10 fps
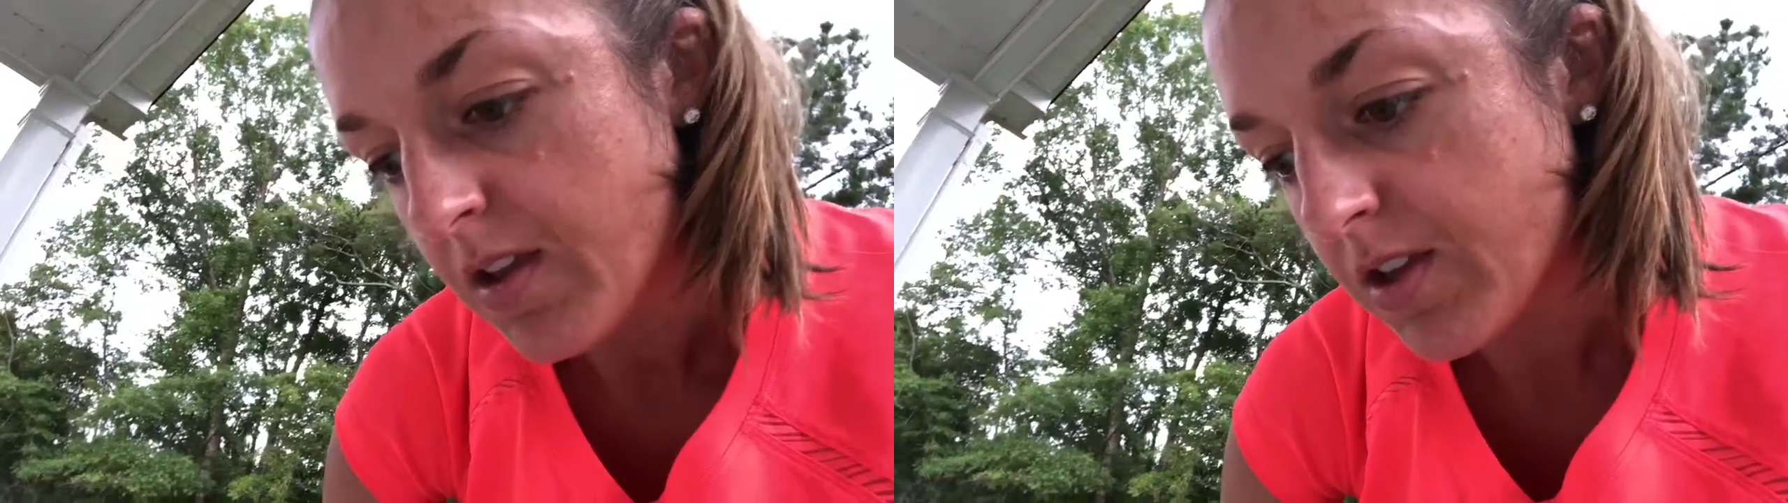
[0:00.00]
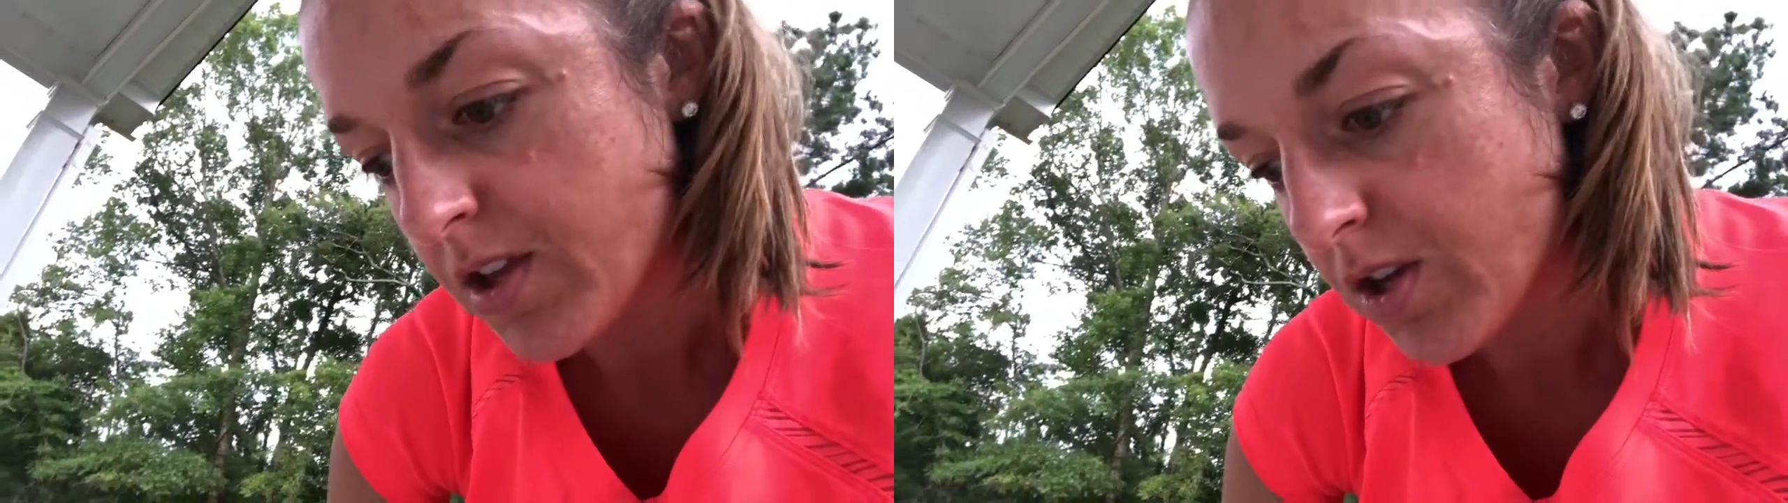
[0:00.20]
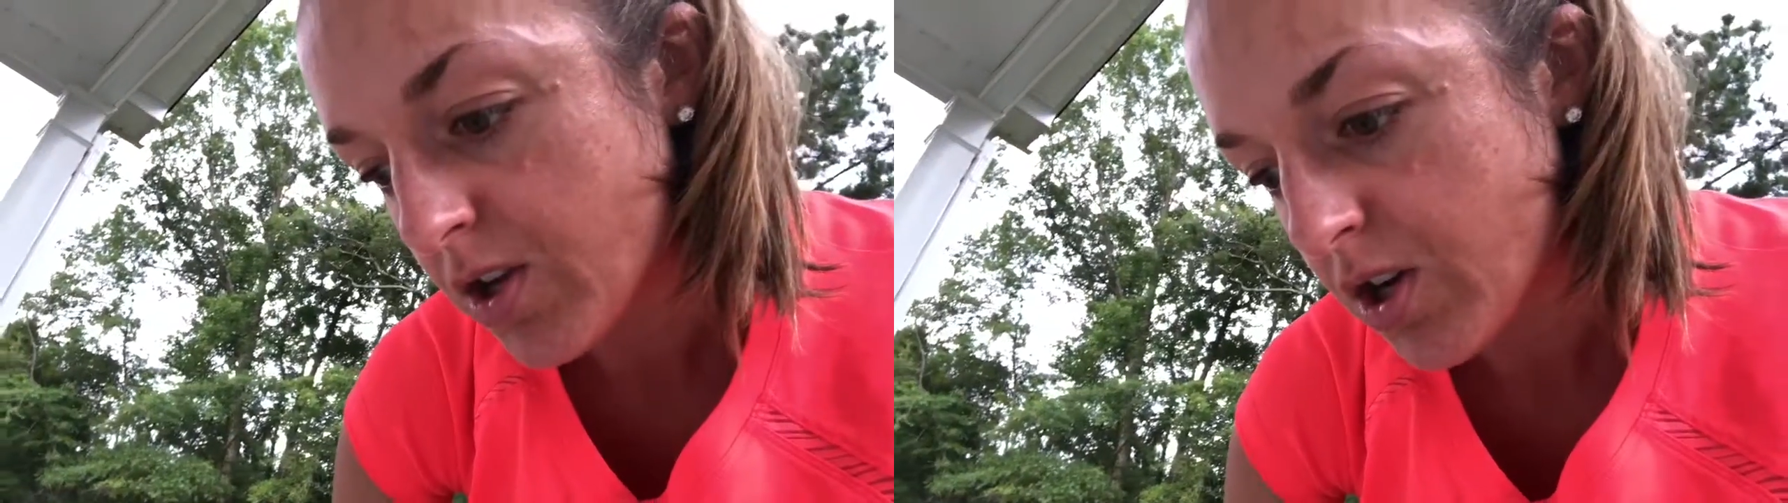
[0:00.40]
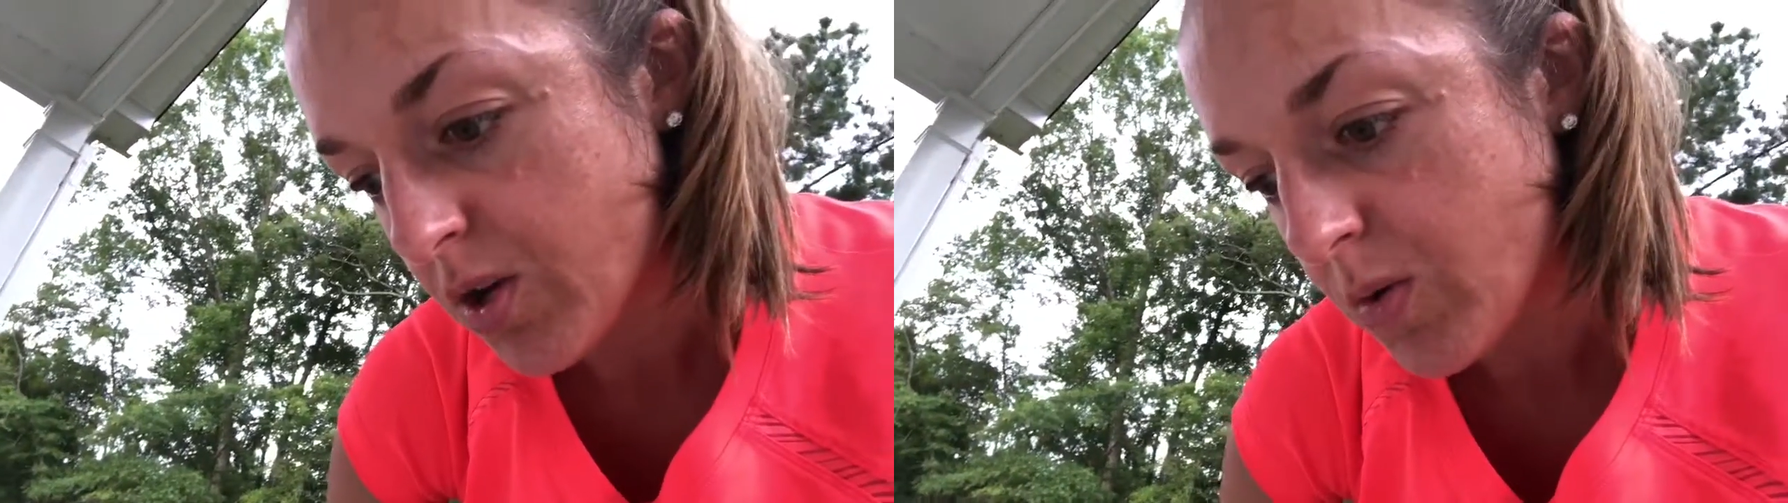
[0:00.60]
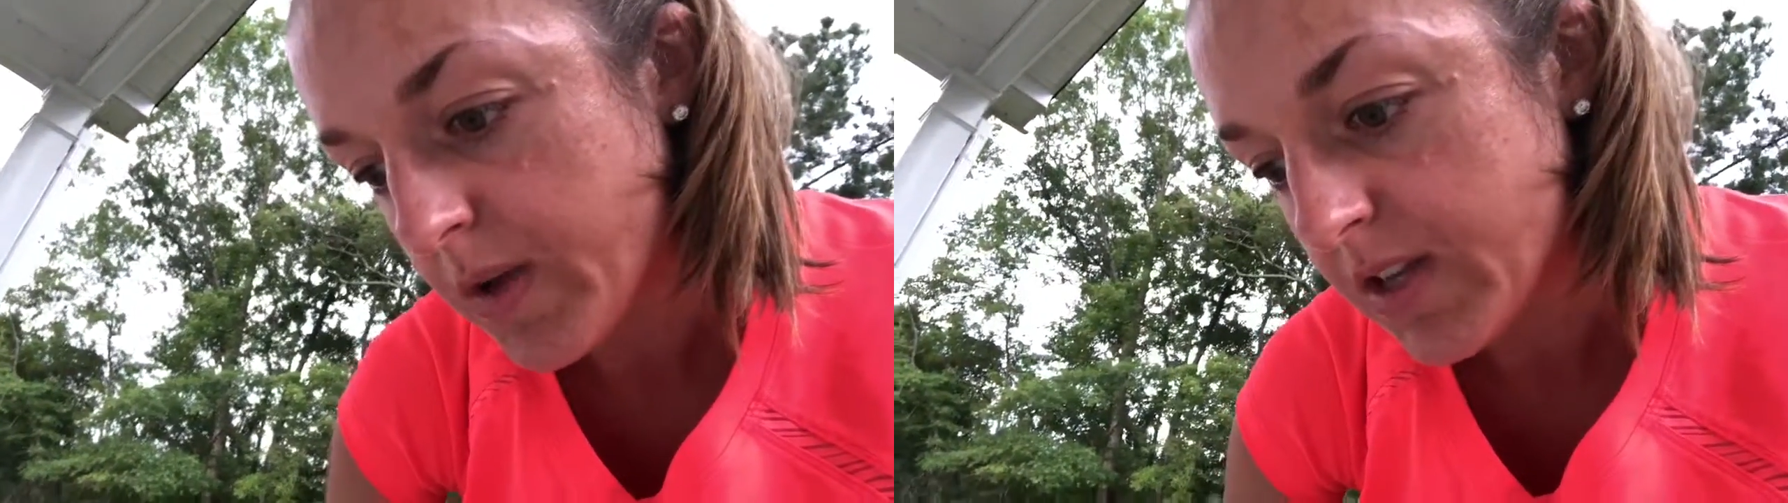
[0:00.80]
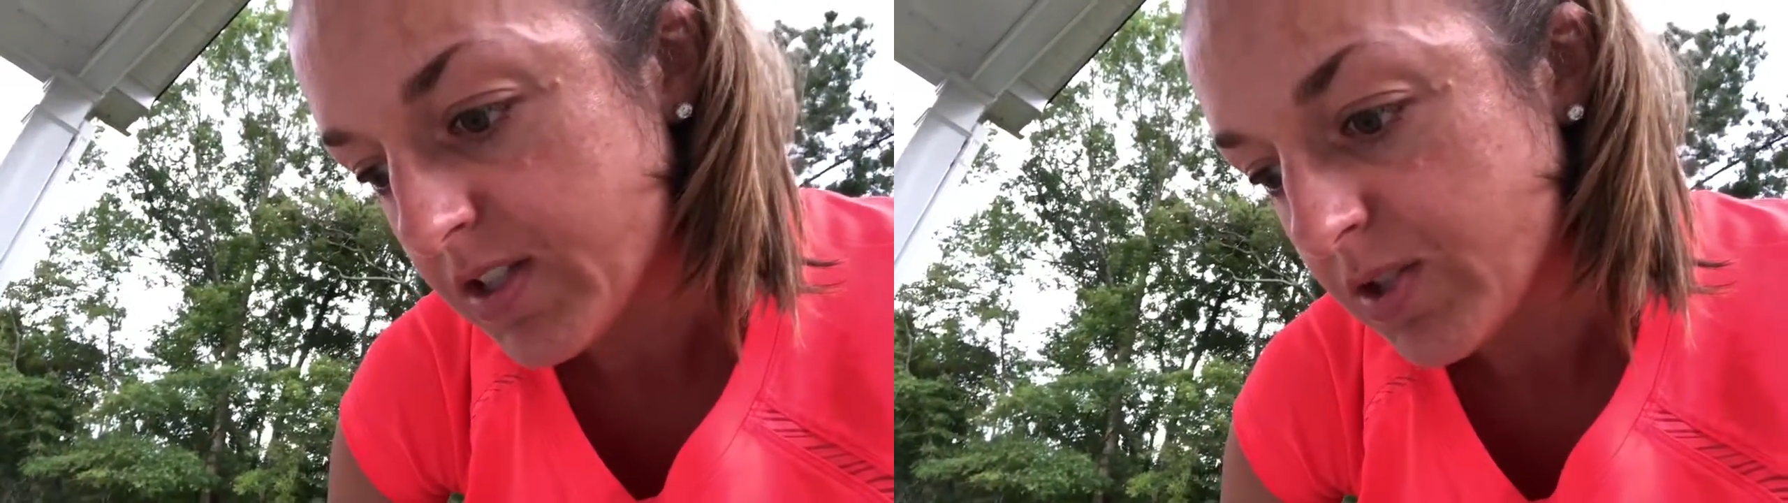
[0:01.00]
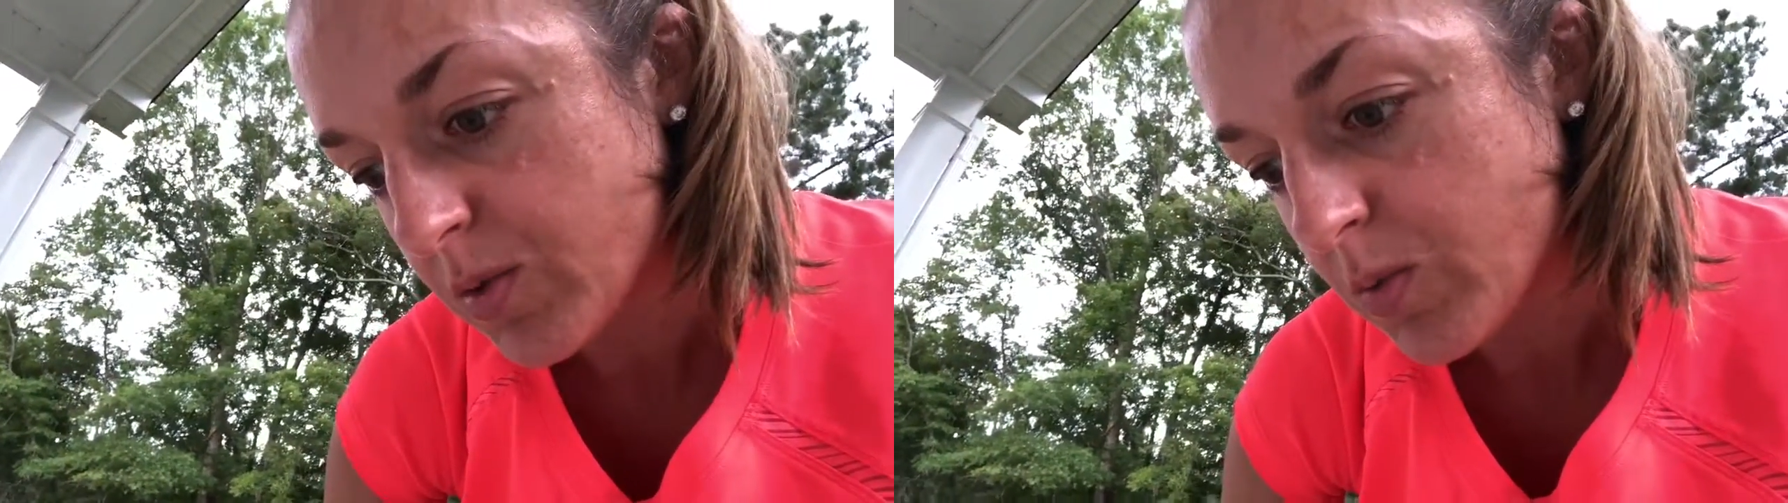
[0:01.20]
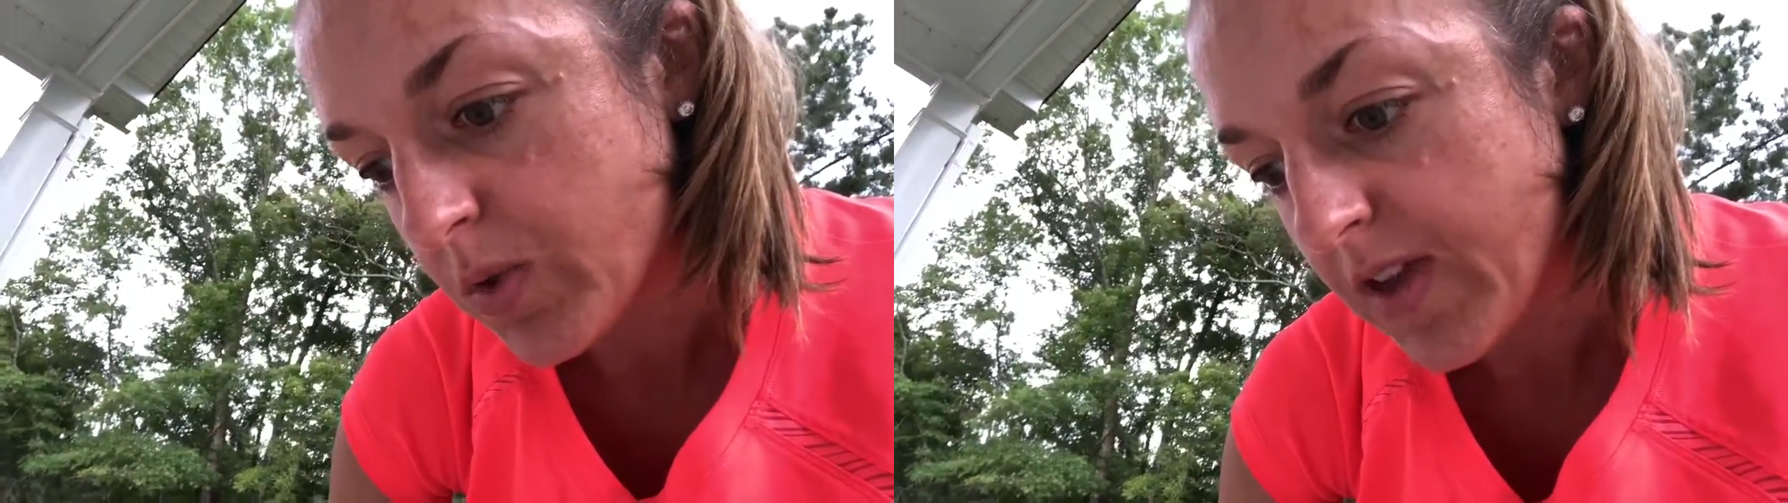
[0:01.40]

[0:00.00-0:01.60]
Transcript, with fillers: You're going to